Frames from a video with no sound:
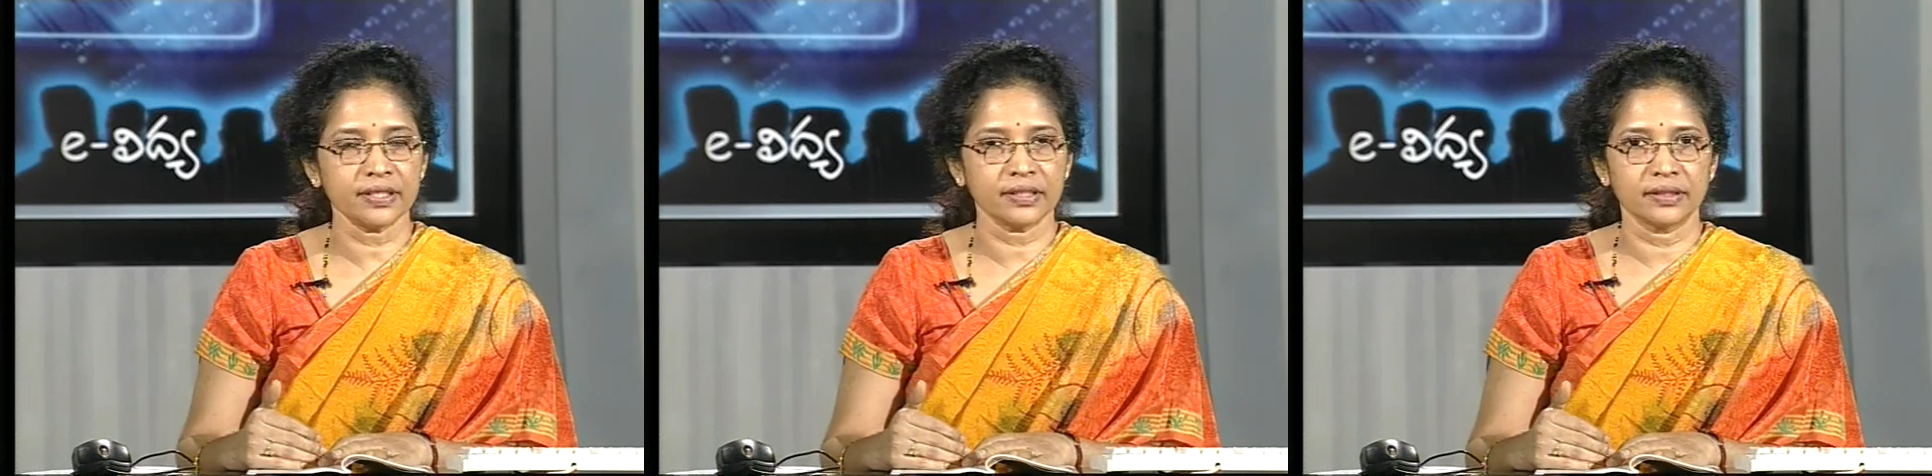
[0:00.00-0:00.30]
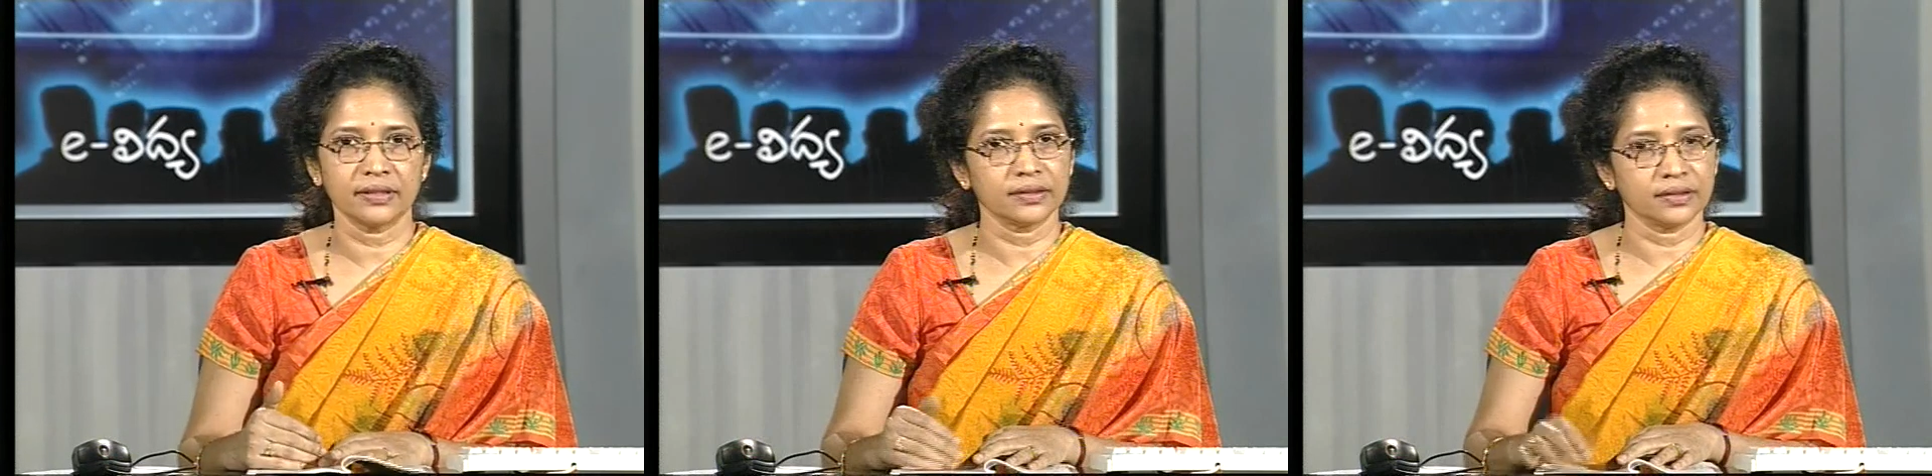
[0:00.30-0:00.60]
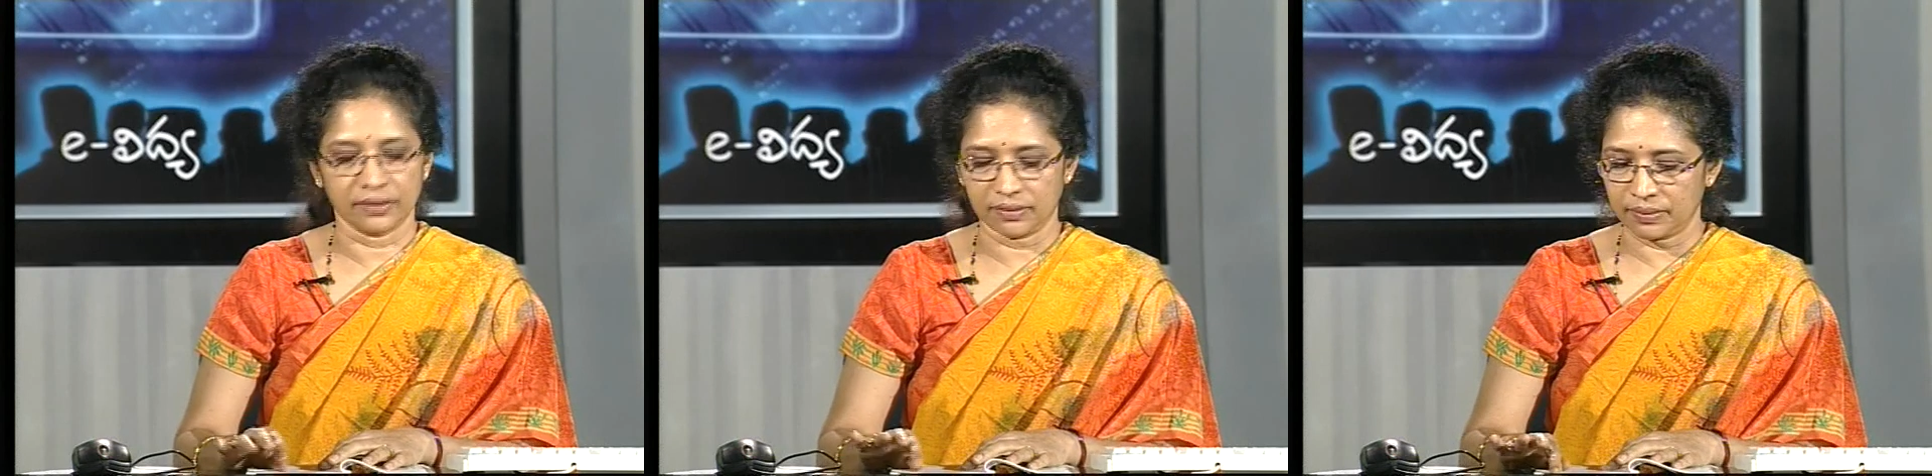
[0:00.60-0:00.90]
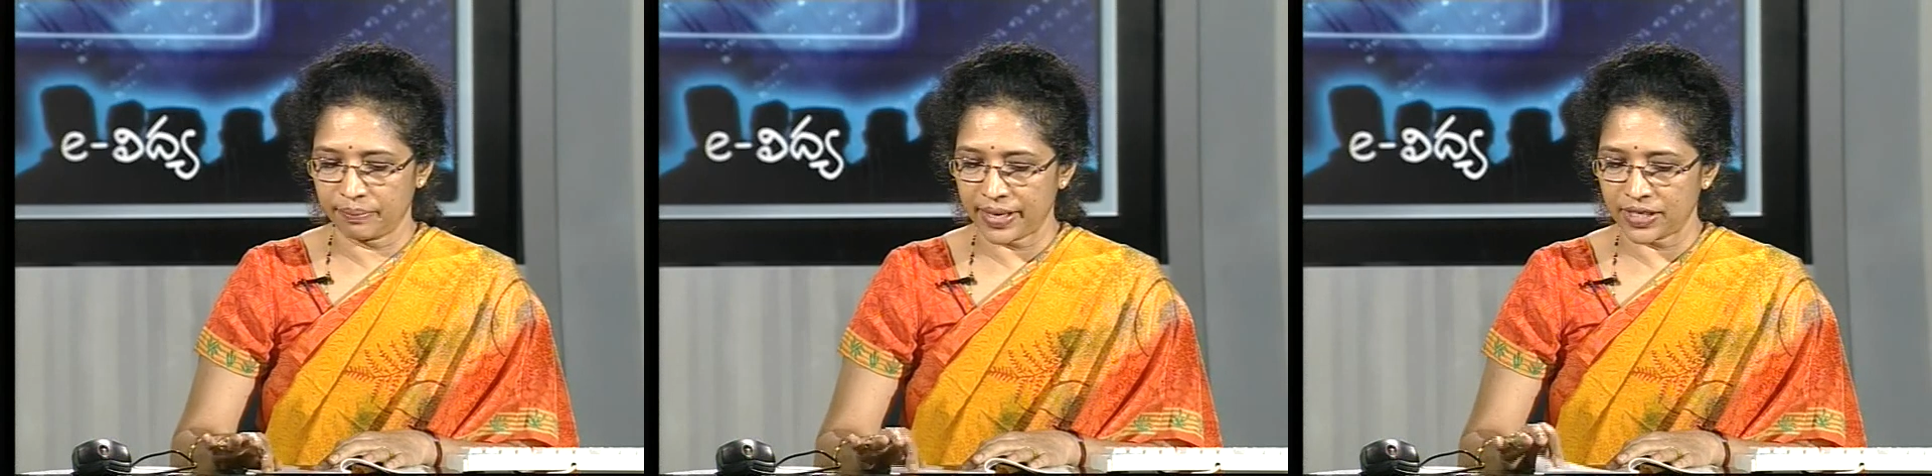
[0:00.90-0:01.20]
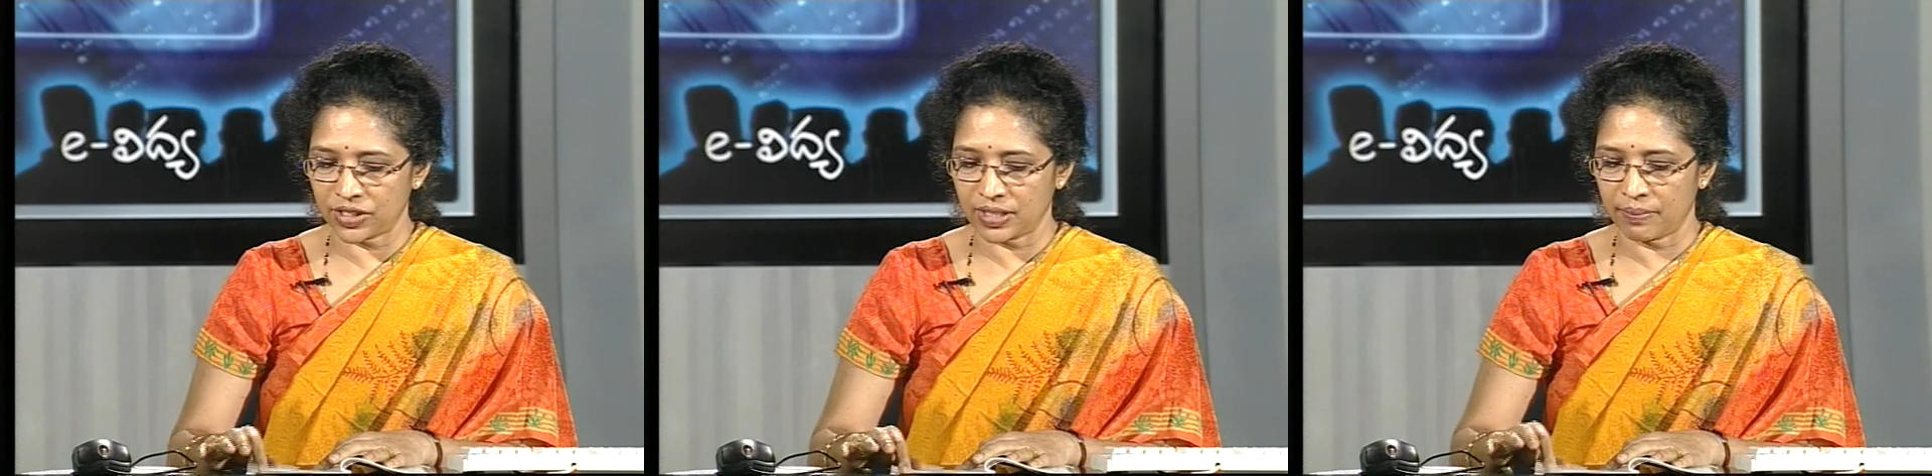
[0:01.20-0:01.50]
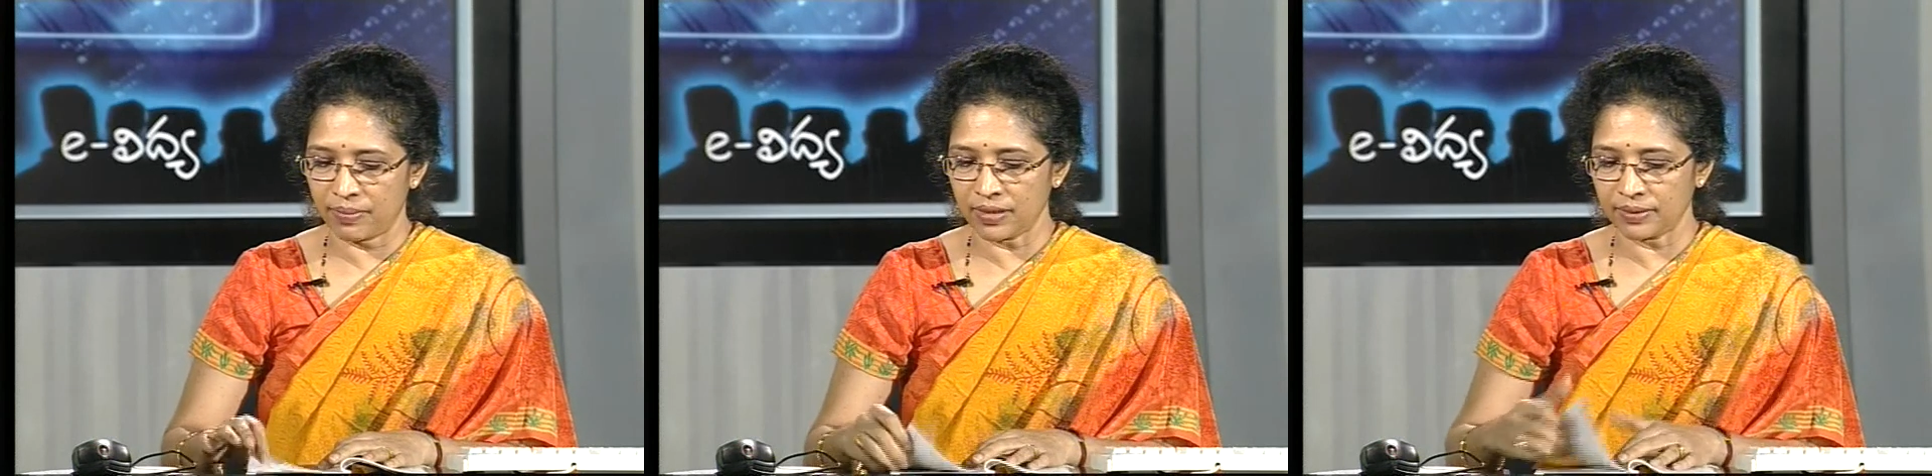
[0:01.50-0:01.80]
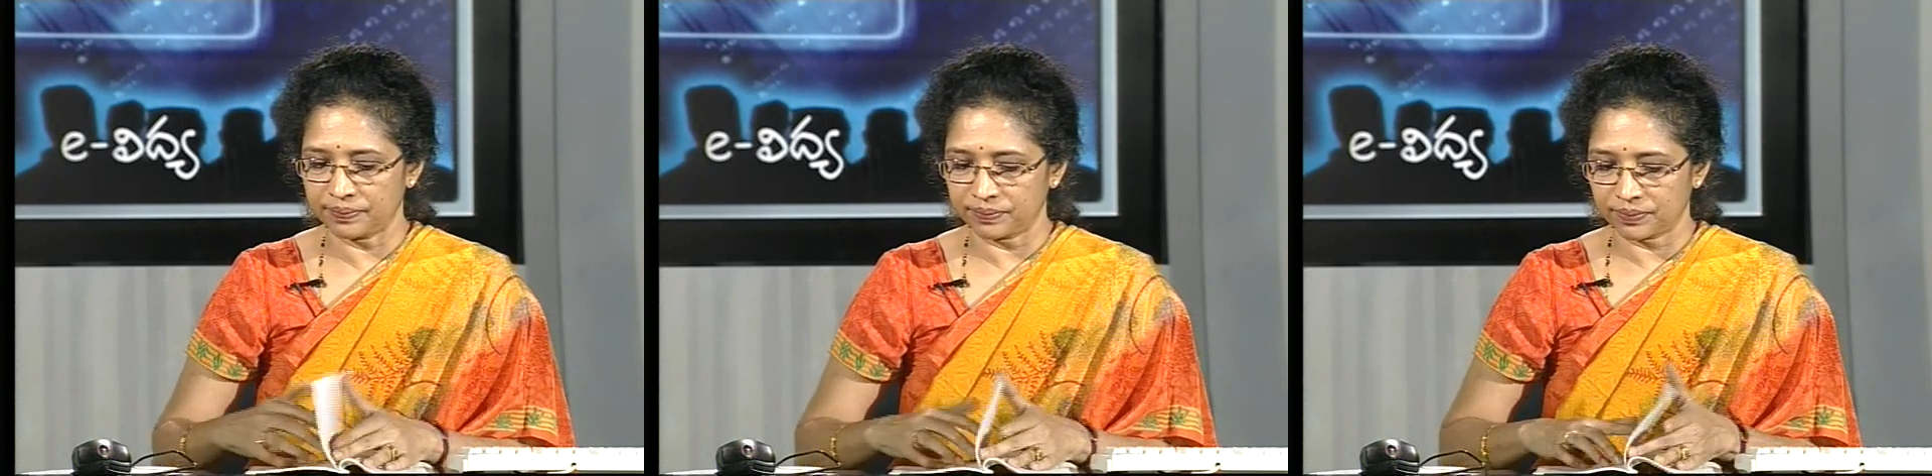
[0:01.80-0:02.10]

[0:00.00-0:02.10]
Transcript: it. Page number